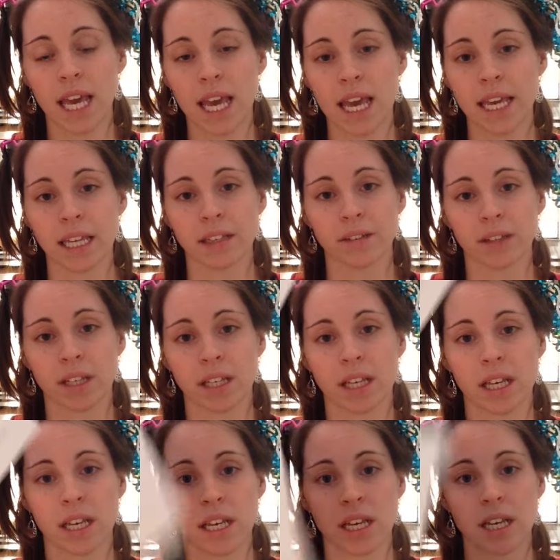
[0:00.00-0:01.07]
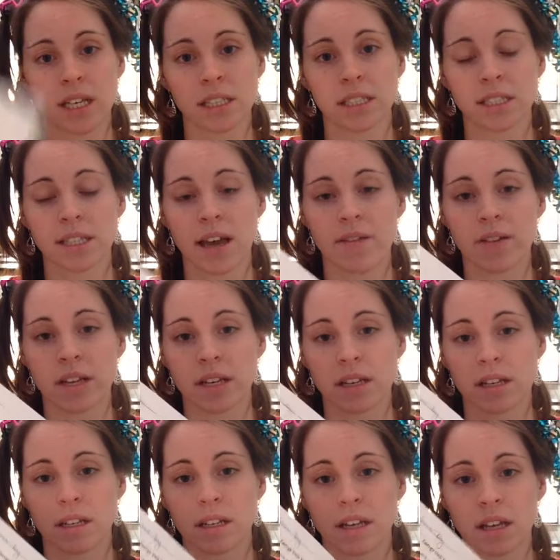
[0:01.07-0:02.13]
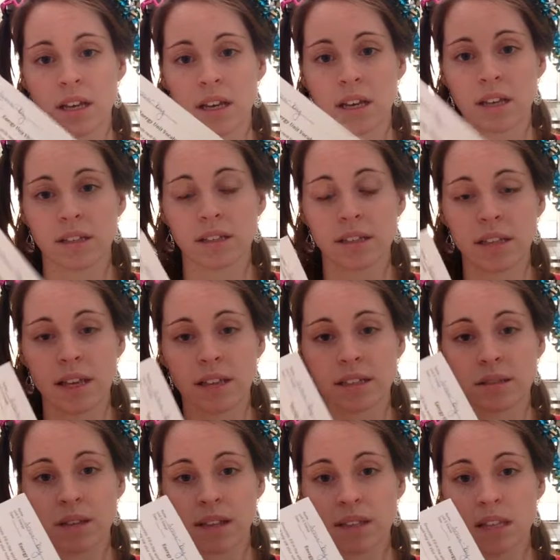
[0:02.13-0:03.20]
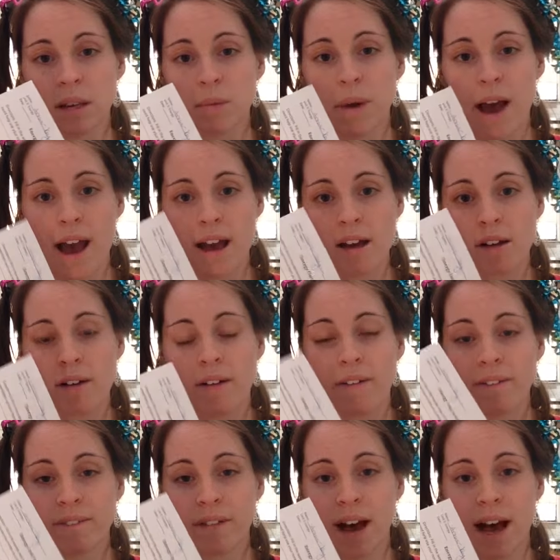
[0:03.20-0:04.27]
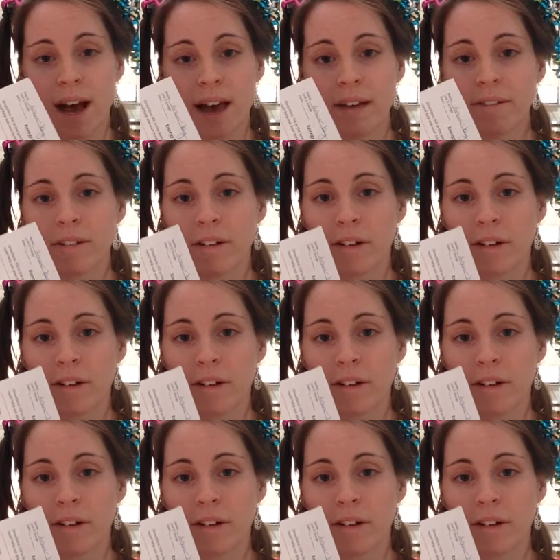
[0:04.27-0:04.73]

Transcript: 8, 7, 6, nice neat pile. 5,